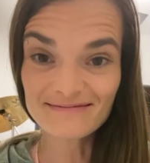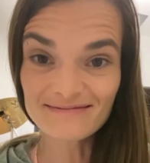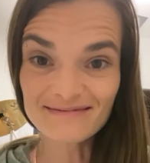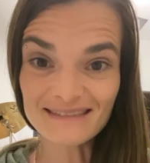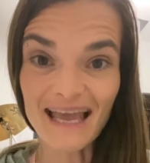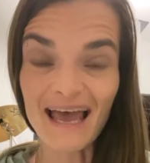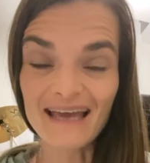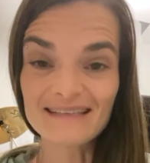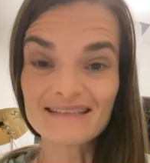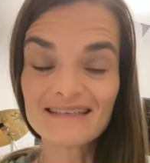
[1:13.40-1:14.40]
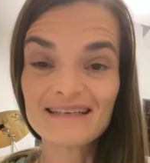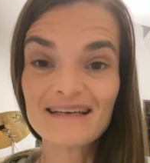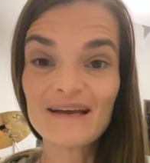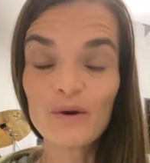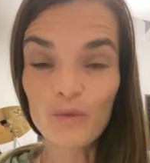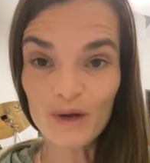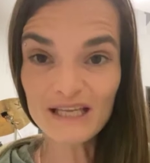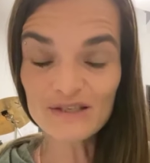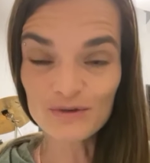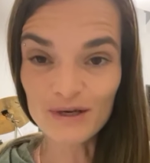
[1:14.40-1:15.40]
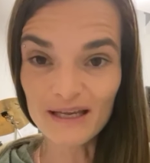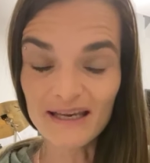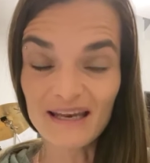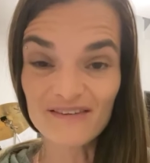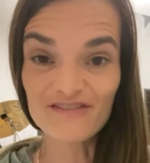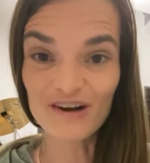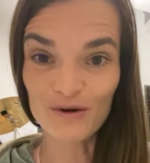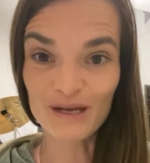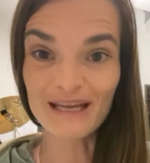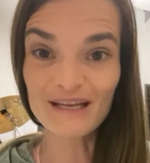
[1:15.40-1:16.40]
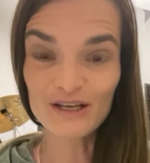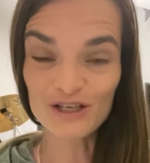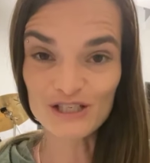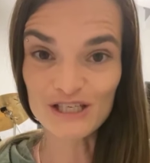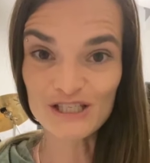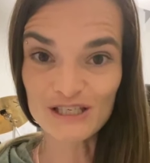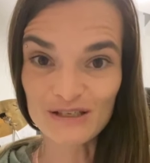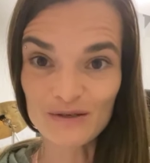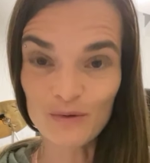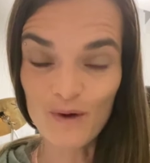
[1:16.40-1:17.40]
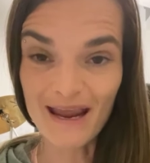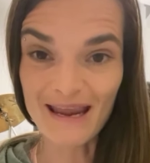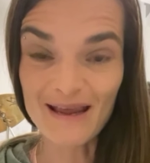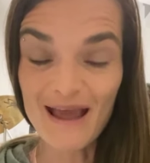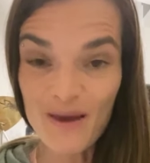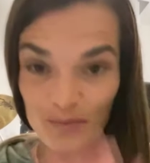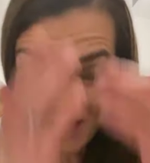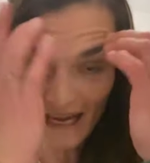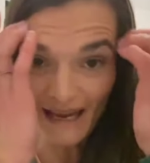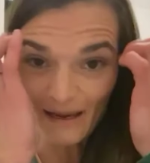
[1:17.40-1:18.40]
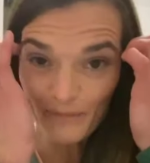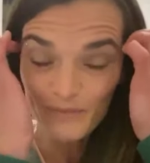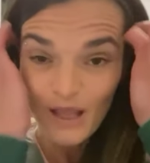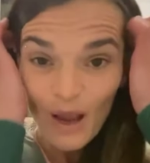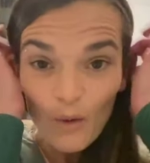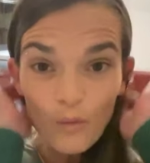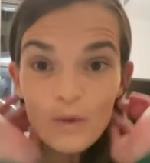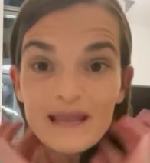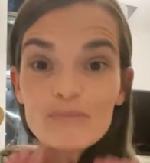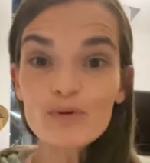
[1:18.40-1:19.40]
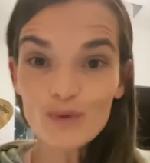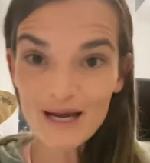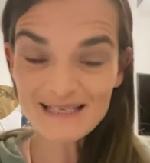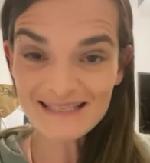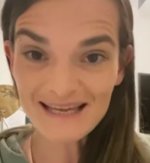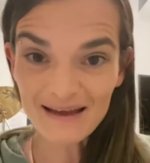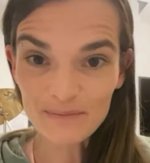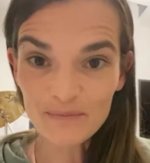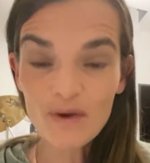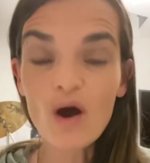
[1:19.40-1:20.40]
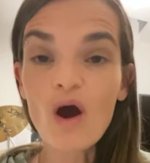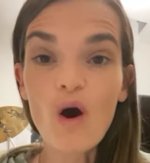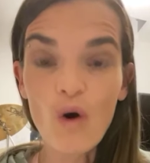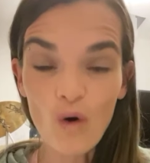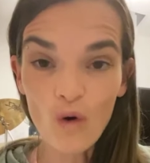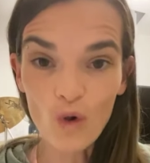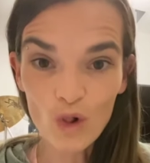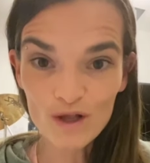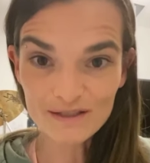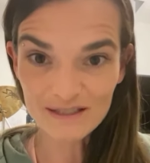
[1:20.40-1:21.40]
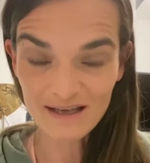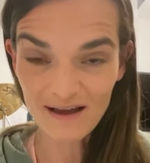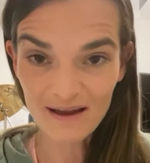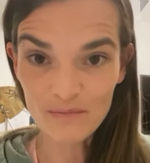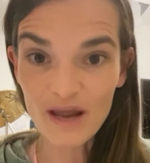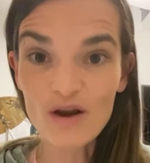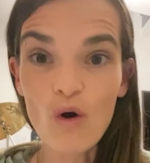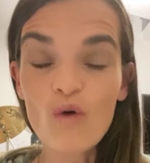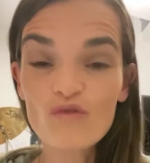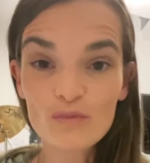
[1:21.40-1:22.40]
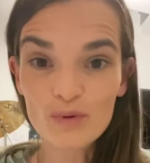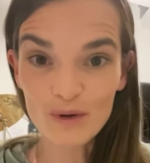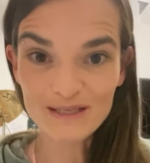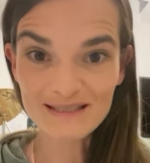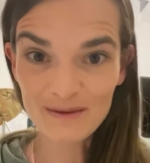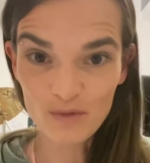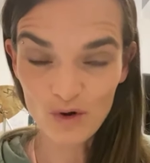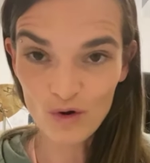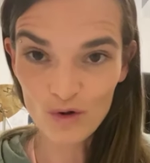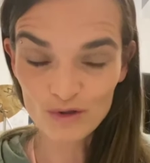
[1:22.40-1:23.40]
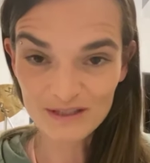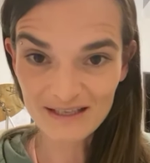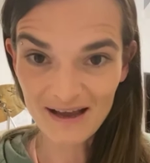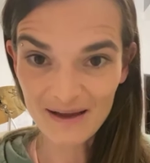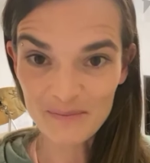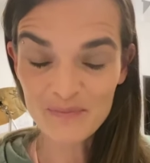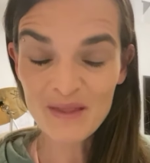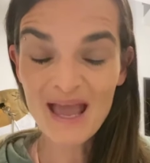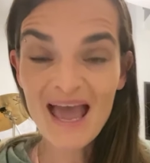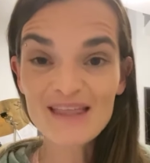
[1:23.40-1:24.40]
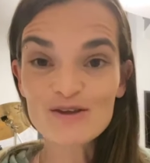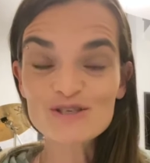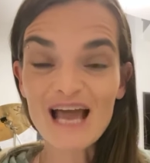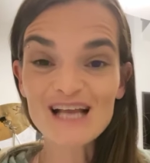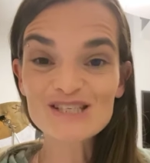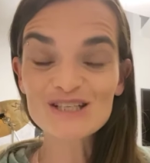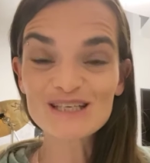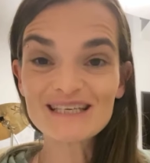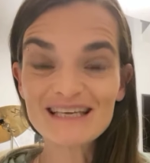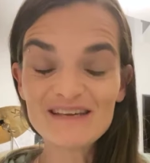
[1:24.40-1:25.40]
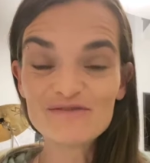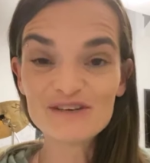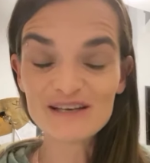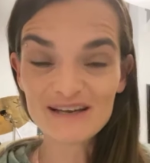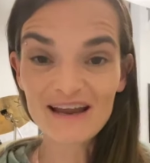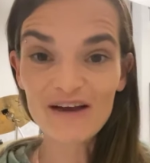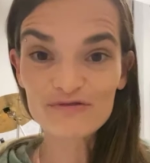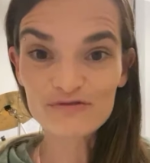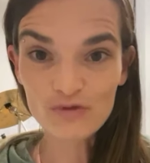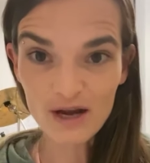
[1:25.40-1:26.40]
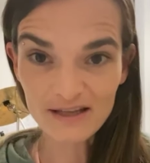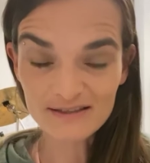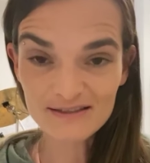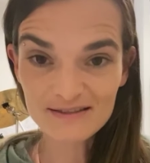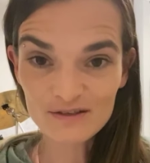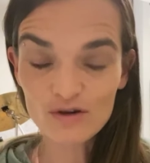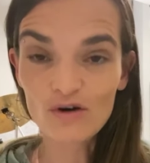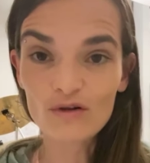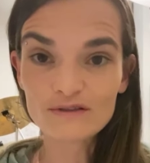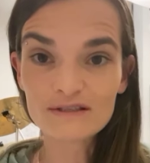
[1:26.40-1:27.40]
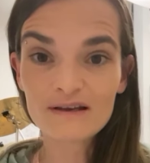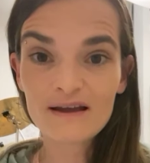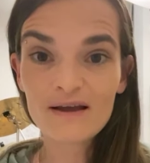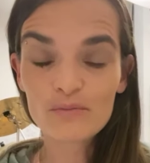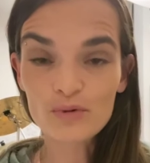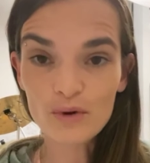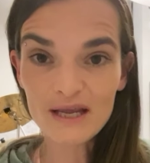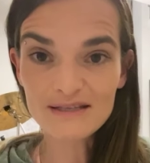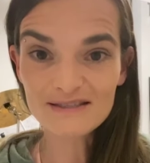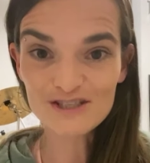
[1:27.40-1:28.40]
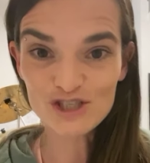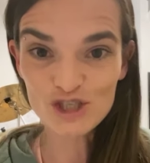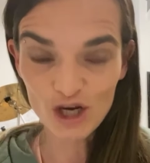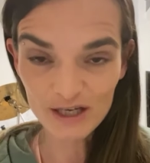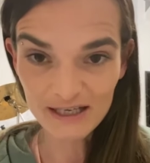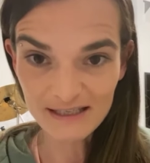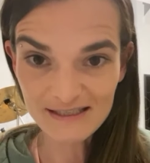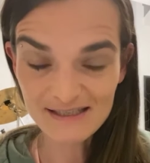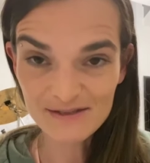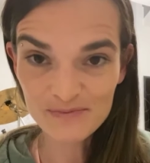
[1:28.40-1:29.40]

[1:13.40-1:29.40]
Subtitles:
that we do it in a very conditioned way, meaning we praise them all the time and overpraise them all the time. There's actually even a phrase called praise junkies,